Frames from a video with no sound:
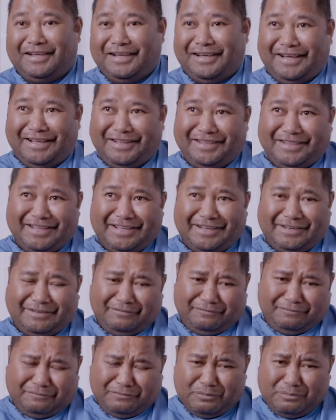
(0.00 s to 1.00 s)
And then
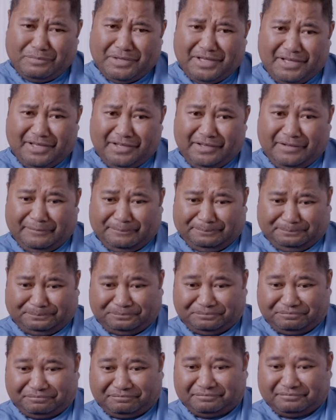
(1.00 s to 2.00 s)
for me,
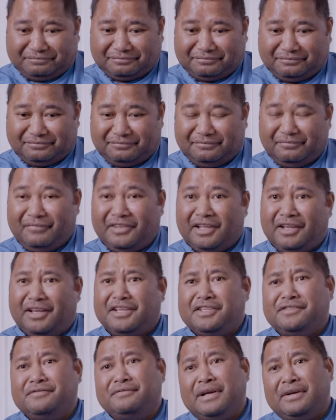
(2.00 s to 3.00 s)

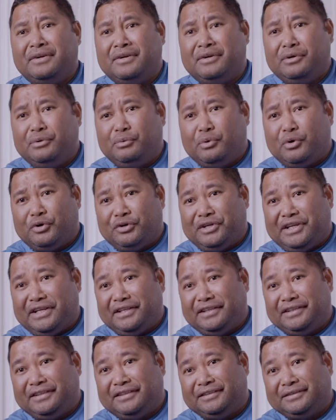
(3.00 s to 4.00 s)
it's very
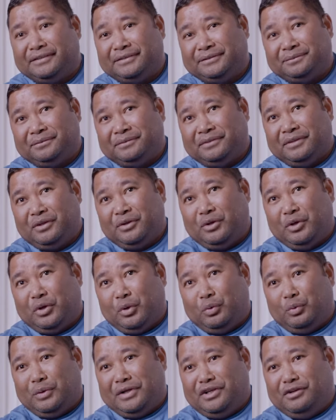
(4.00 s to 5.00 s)
rewarding
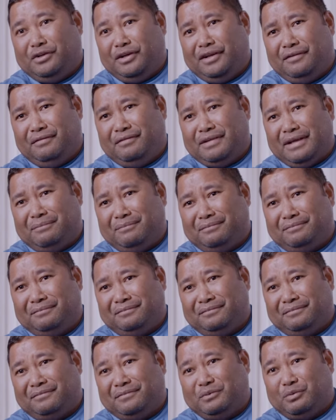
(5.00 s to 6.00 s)
when you leave them
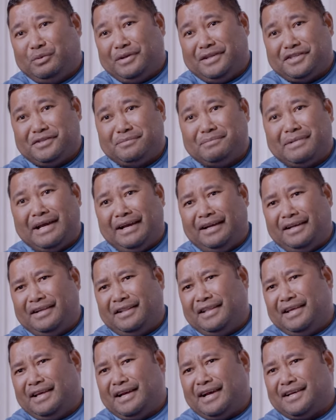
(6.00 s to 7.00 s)
with a smile
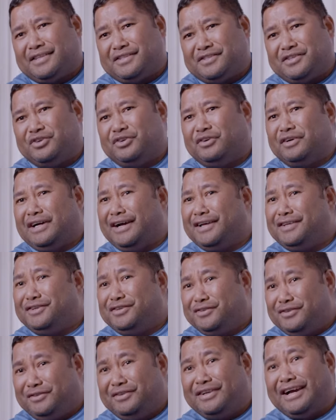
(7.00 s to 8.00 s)
and they ask, oh, are you
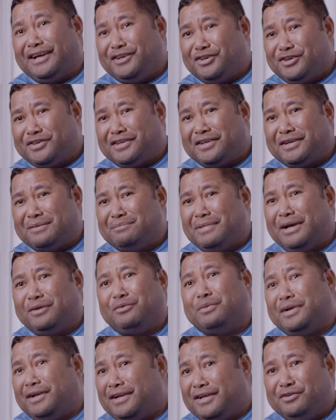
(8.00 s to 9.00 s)
going to come back?
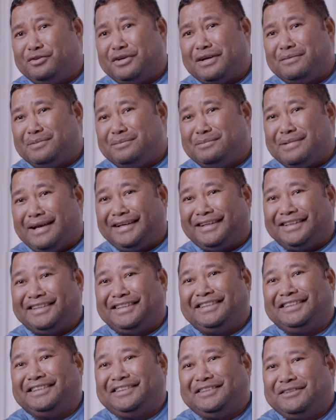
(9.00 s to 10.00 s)
When are you coming back?
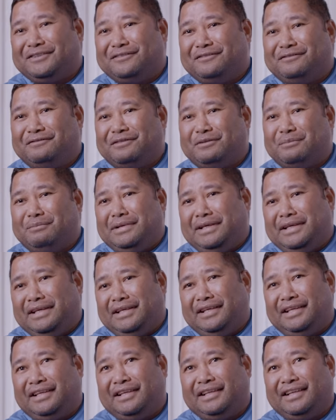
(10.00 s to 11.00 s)
For
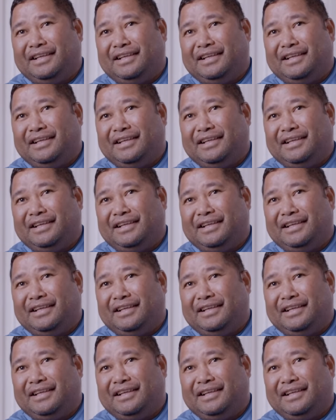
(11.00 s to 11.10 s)
me,